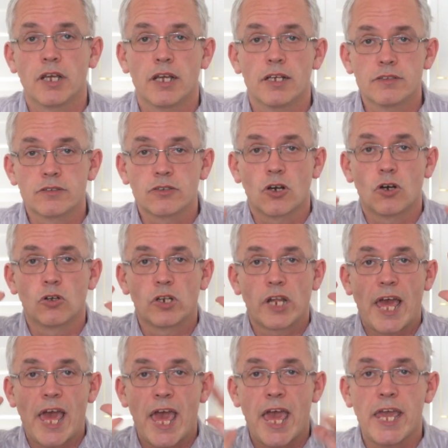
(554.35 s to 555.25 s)
It's
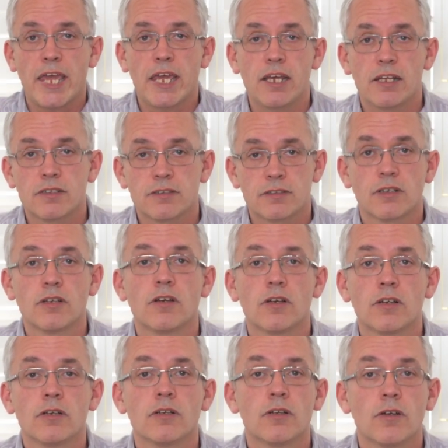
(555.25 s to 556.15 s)
got 8
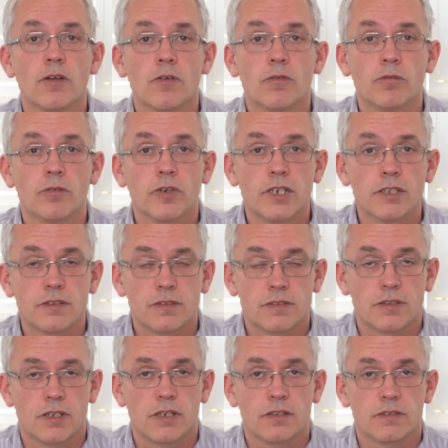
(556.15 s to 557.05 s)

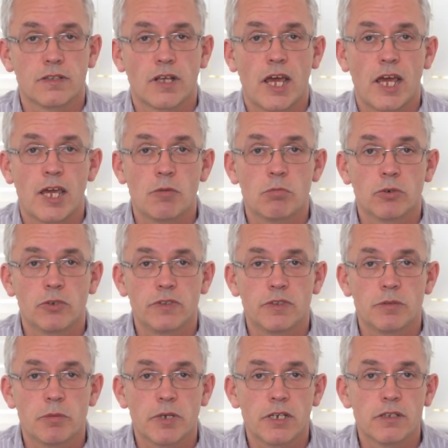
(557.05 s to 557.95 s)
vertices, 8
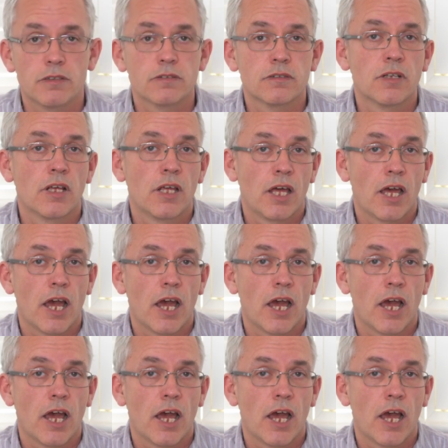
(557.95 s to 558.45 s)
pointy bits,